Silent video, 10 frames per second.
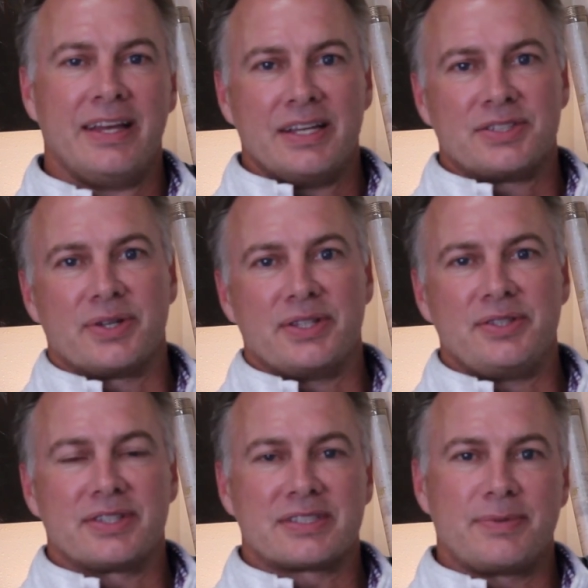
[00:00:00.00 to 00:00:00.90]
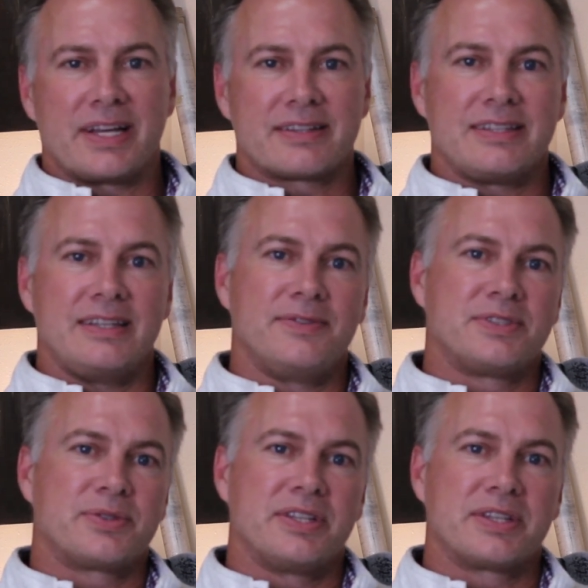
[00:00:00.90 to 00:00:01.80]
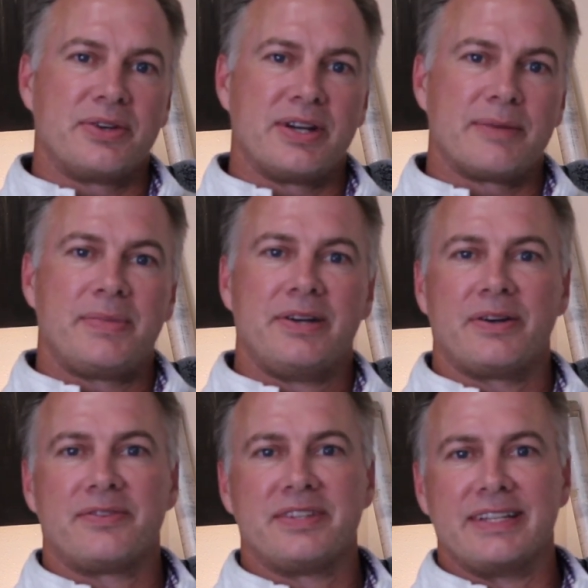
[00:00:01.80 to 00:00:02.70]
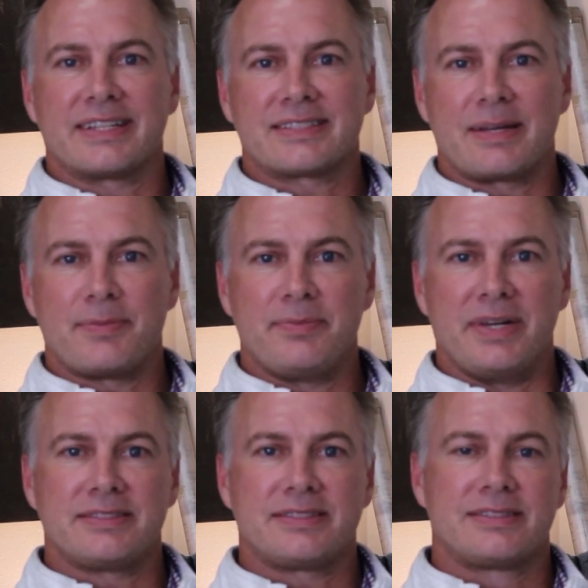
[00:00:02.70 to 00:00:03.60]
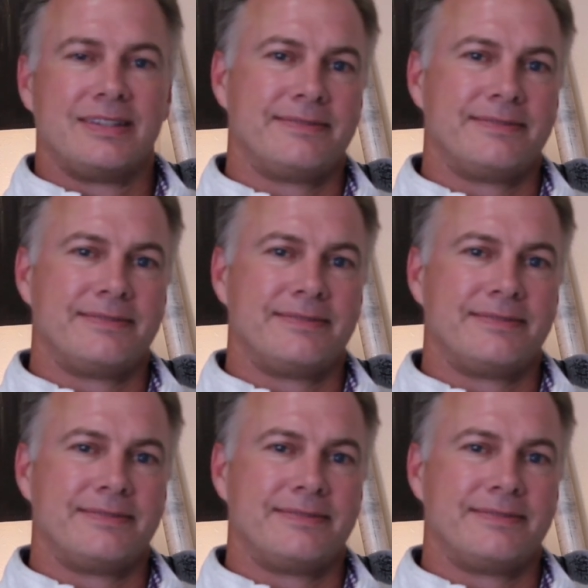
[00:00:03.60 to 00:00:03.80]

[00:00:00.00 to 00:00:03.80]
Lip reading: So I do expect inventory to go up over the next couple months.